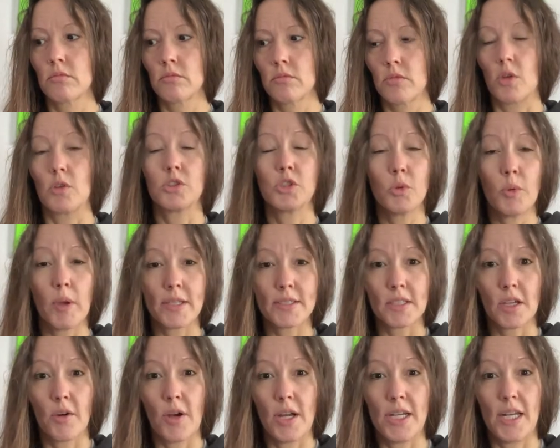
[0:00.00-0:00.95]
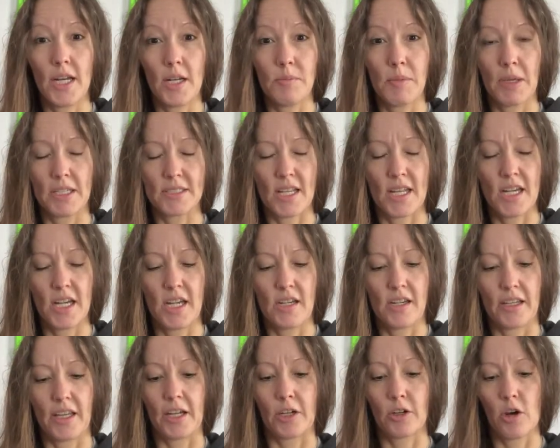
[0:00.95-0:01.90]
2 weeks ago, I did it because I
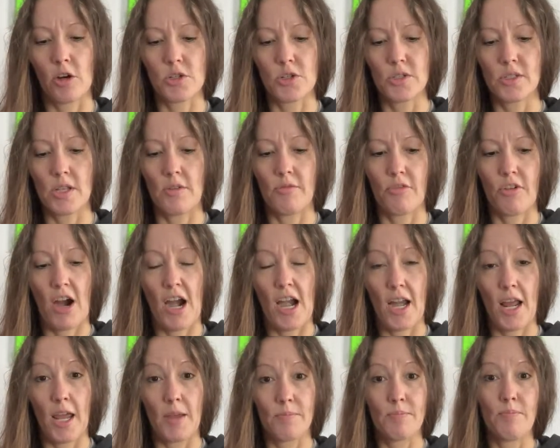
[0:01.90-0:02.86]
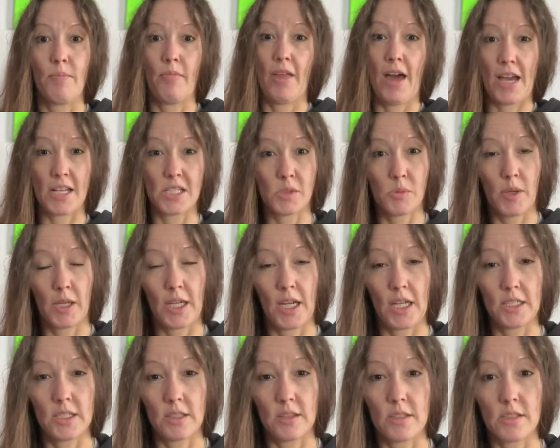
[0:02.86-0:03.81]
needed to get groceries on Friday. Last
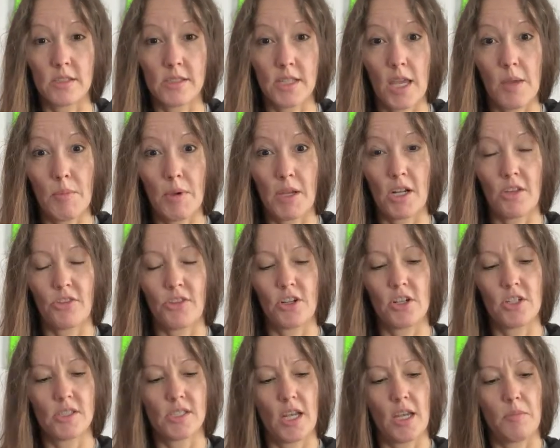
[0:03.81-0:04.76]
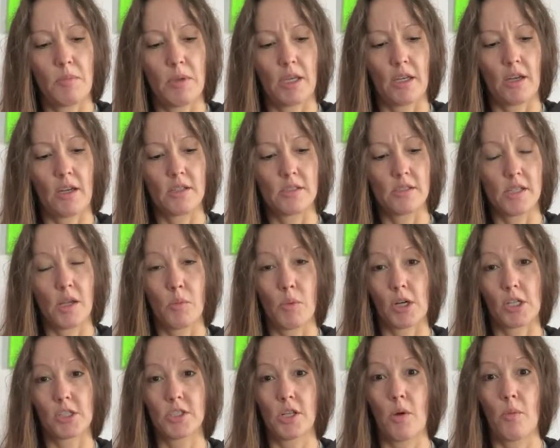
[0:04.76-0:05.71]
week, I did the same on a Thursday because it
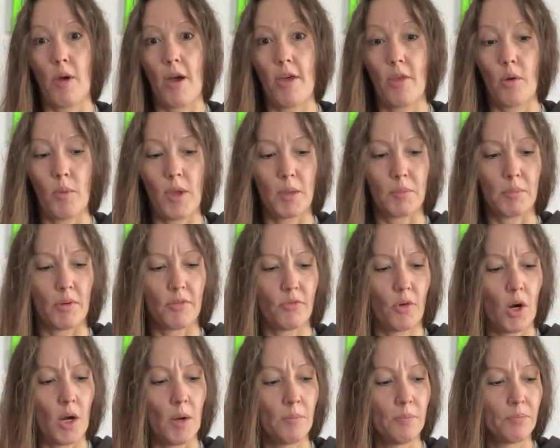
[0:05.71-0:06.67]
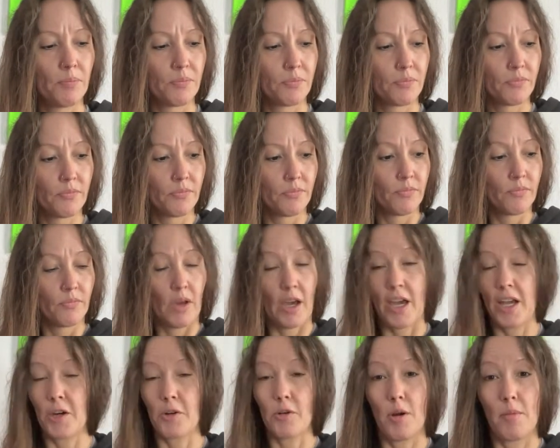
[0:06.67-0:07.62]
worked so well the week before.
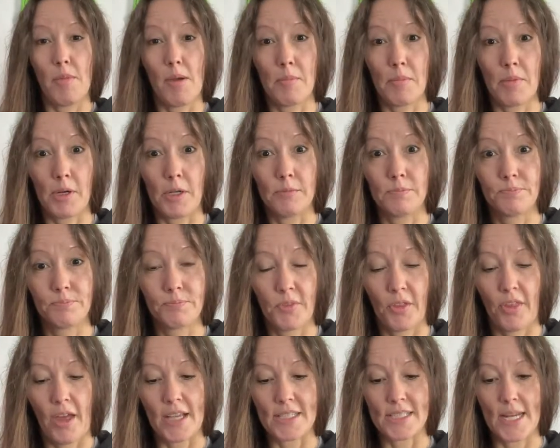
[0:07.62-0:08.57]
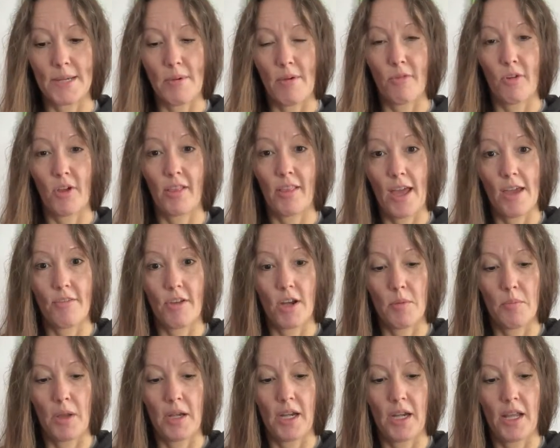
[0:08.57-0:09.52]
I don't remember the last time I went live
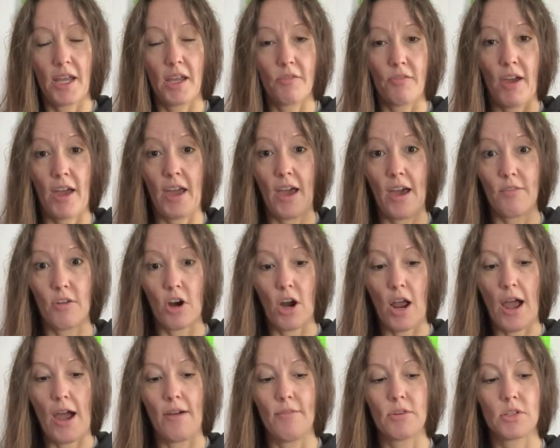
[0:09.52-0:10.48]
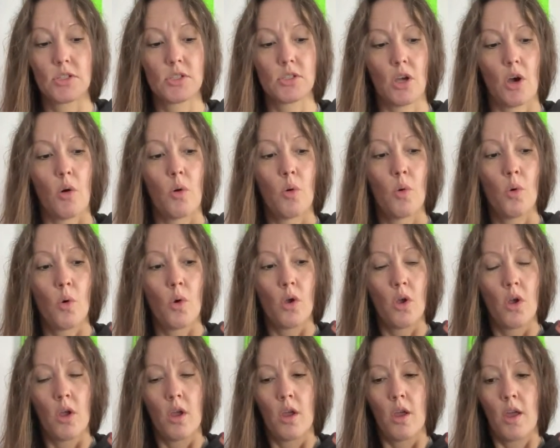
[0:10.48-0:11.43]
on a Monday, if I ever have. So
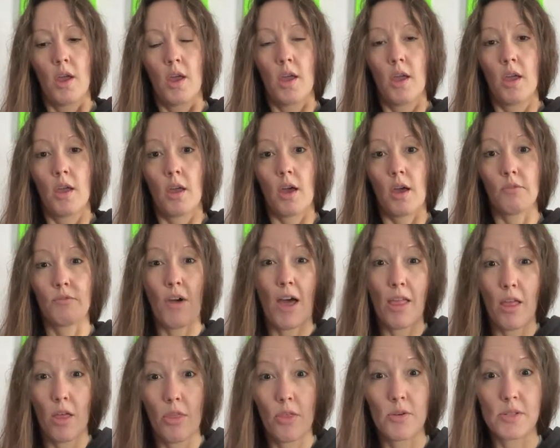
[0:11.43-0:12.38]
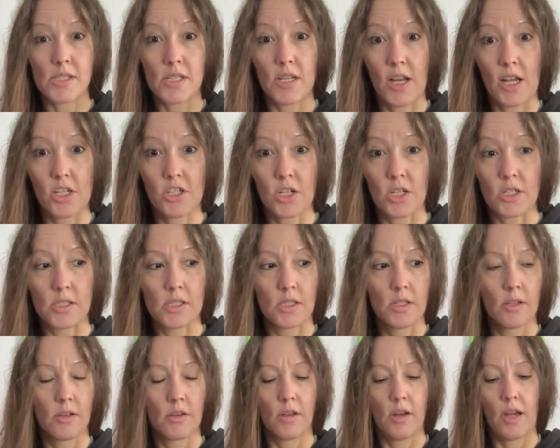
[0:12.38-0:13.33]
follow those nudges.
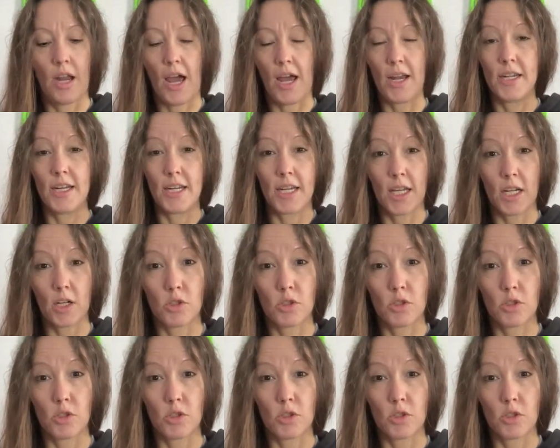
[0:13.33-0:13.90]
Not needing